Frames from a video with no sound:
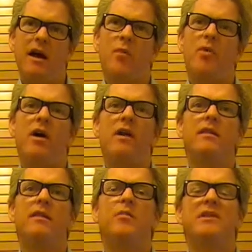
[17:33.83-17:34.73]

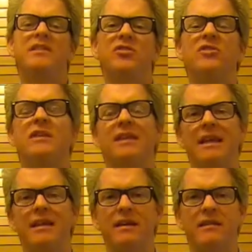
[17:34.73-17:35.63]
upon the position that they
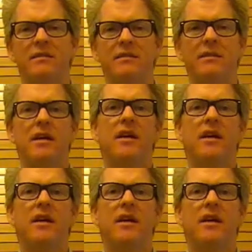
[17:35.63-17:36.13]
held.